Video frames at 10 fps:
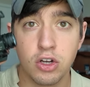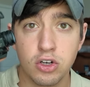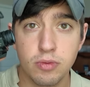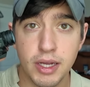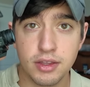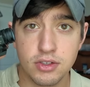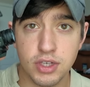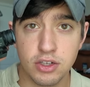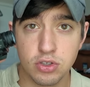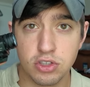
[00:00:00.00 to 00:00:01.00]
who made these
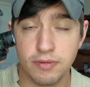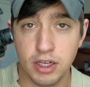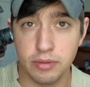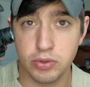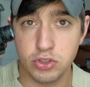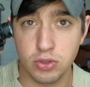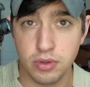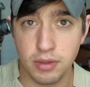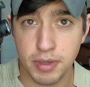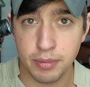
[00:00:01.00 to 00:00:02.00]
lasers available to
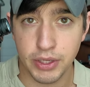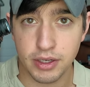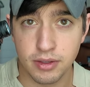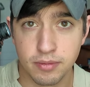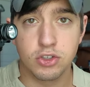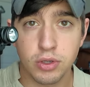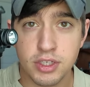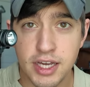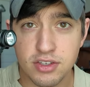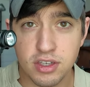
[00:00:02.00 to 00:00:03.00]
the public. During the
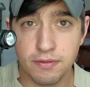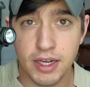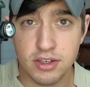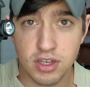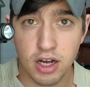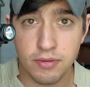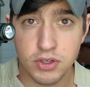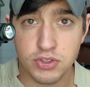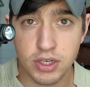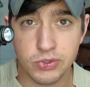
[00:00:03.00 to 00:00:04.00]
testing phase of
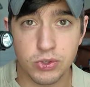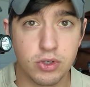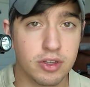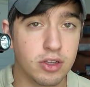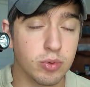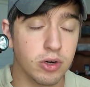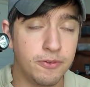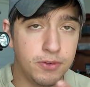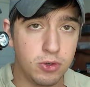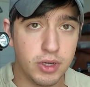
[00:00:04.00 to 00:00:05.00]
this laser unit, there were a
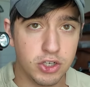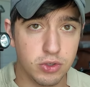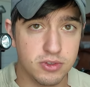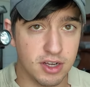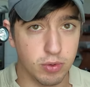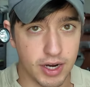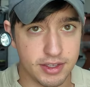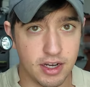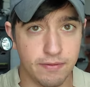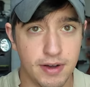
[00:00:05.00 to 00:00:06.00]
few issues that were
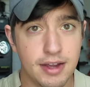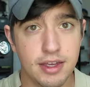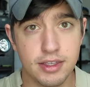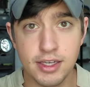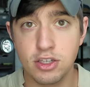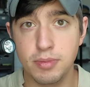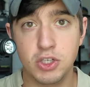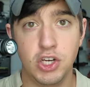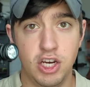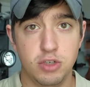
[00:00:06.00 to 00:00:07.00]
identified that needed to be
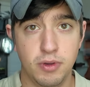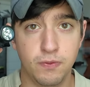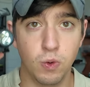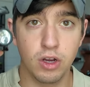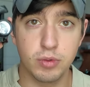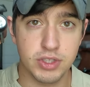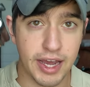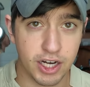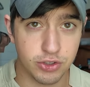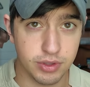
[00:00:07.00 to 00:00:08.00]
changed before it was
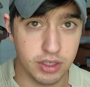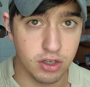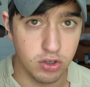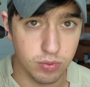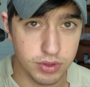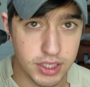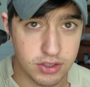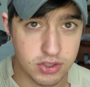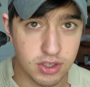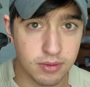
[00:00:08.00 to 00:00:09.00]
actually
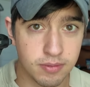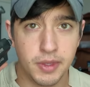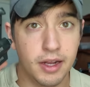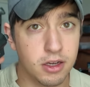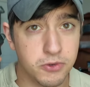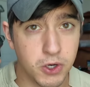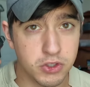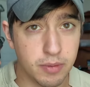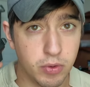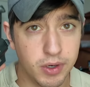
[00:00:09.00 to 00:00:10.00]
released. And as far as
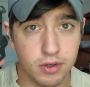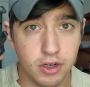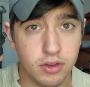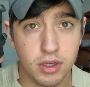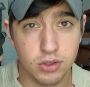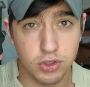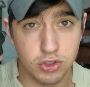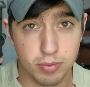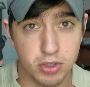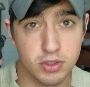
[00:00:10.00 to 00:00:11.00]
I'm aware, none of the other
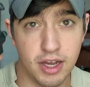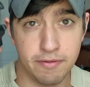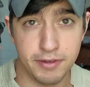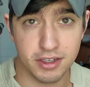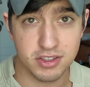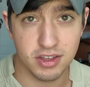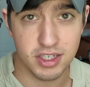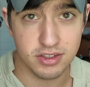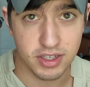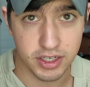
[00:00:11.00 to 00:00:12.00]
distributors have fixed
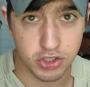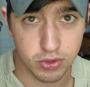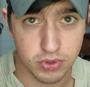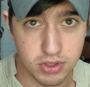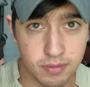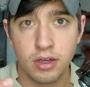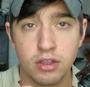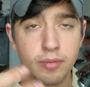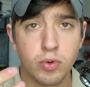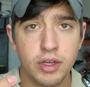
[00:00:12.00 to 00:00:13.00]
these issues.
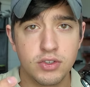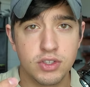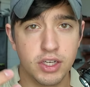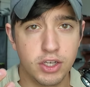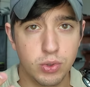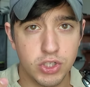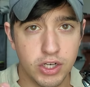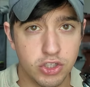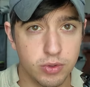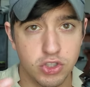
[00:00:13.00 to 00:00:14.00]
Number one isn't a huge
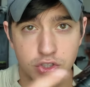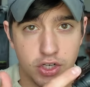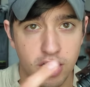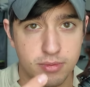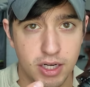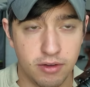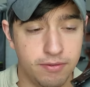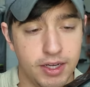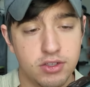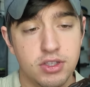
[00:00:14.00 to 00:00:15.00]
issue, it's just a cosmetic
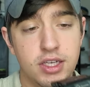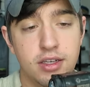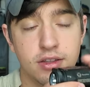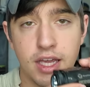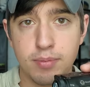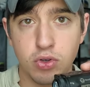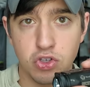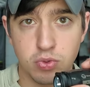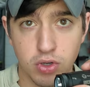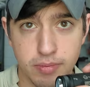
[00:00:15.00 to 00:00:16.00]
fix. The
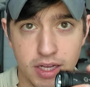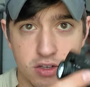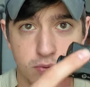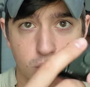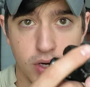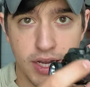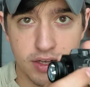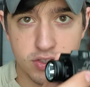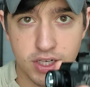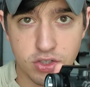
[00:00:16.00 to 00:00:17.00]
labels were meant for a
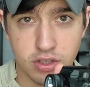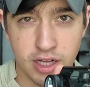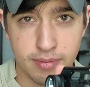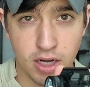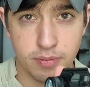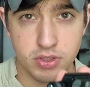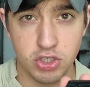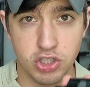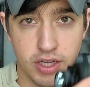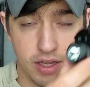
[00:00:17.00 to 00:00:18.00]
6 o'clock mounted
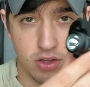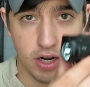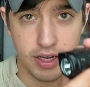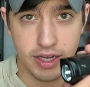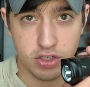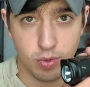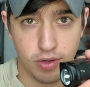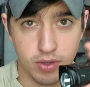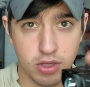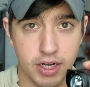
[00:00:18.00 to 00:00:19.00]
position and not a
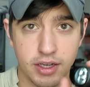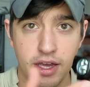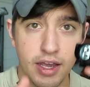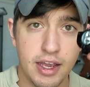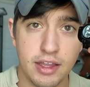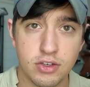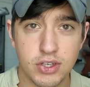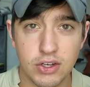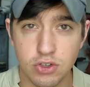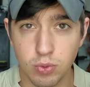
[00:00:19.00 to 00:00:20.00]
12 o'clock, and this
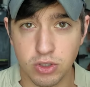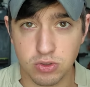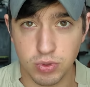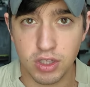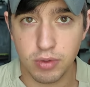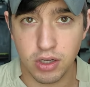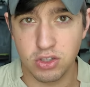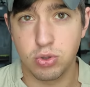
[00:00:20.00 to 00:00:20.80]
laser works really well in the